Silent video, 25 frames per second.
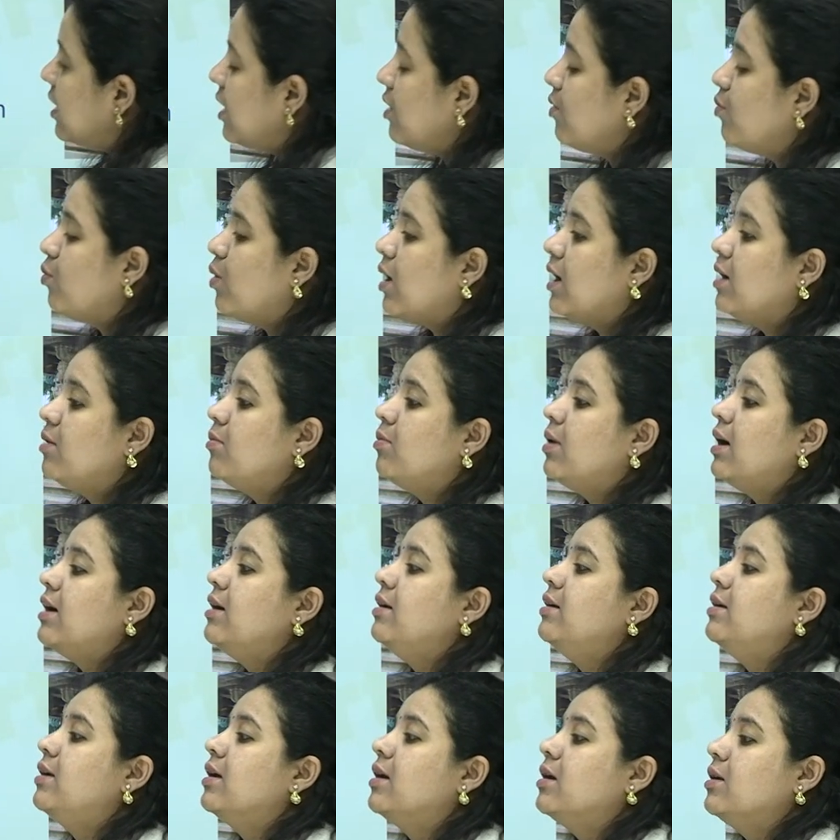than one
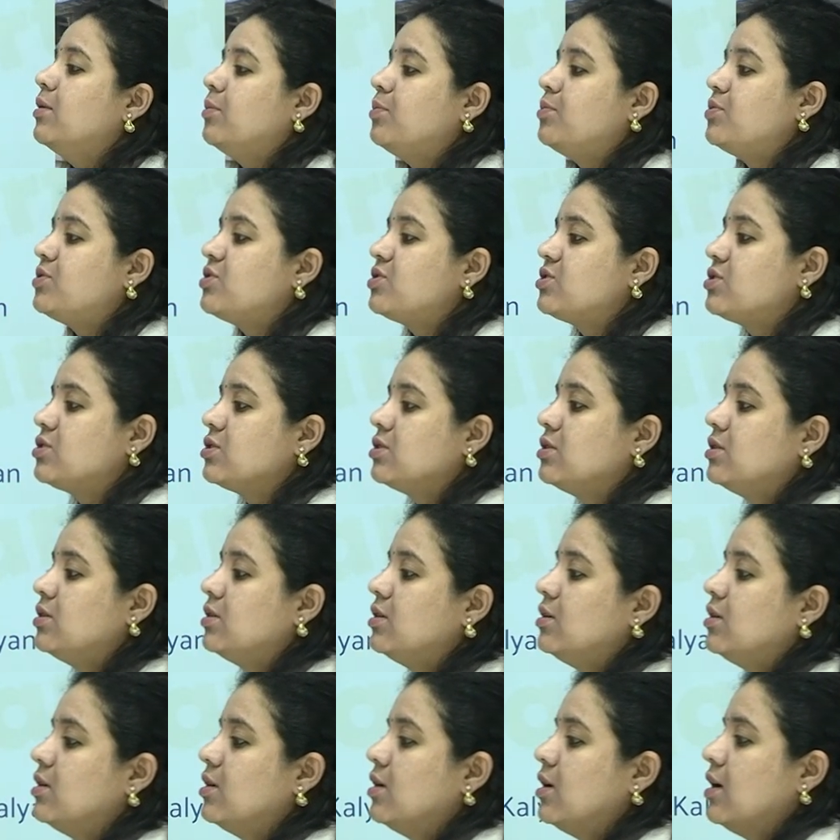mandaps.
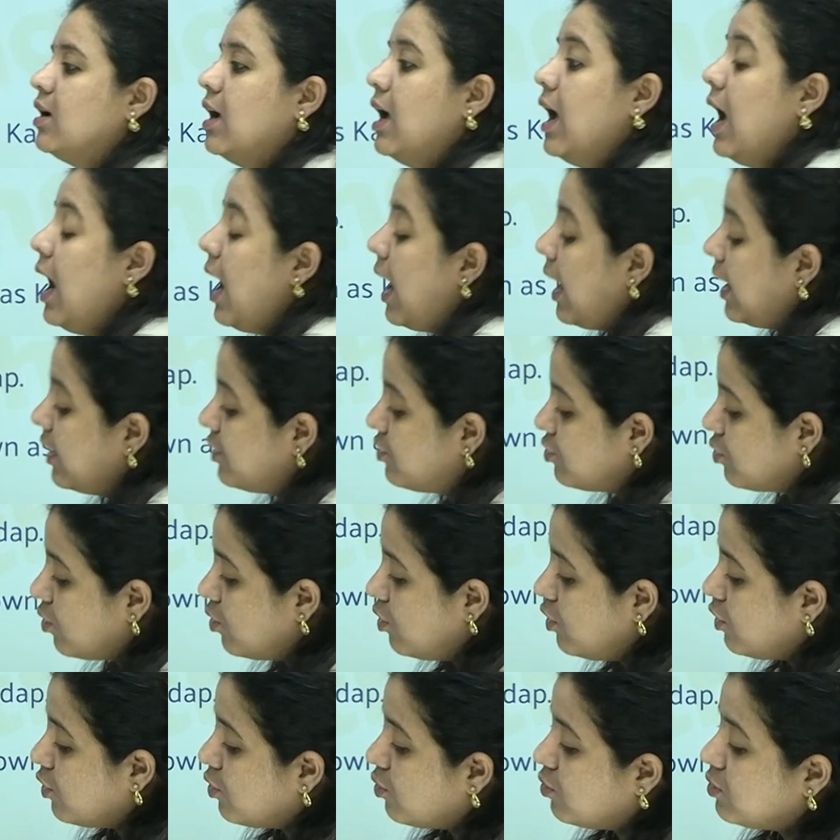I
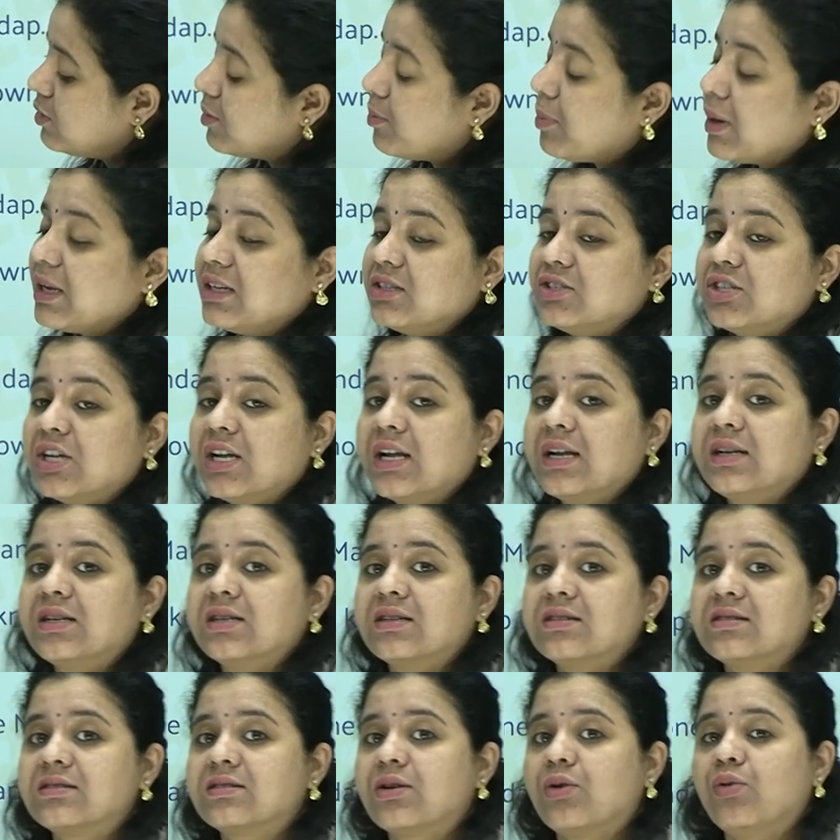told you the
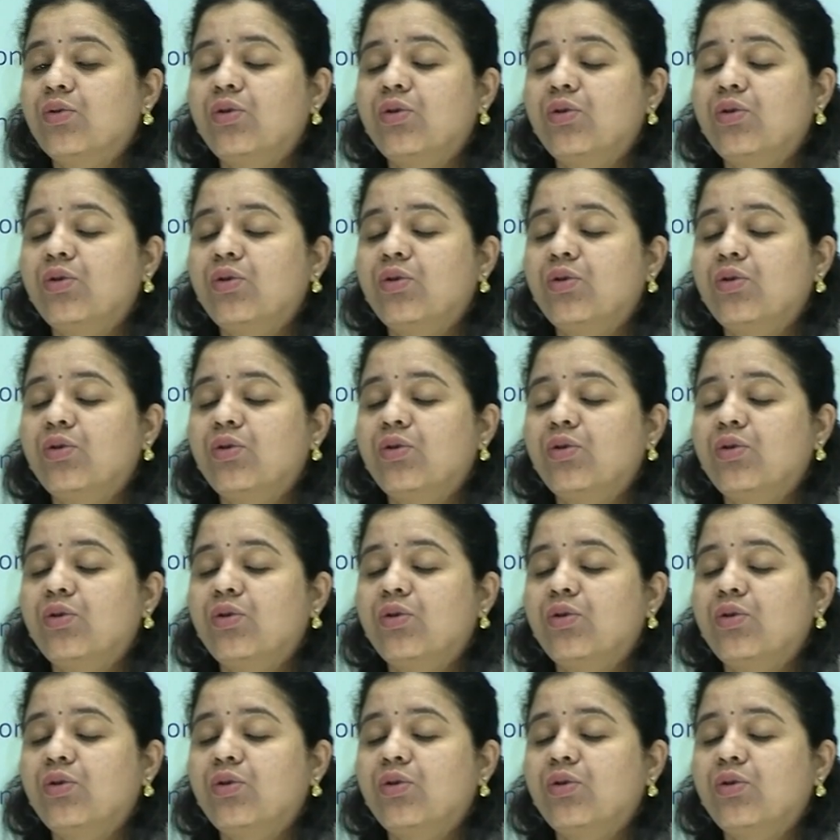Panchayatan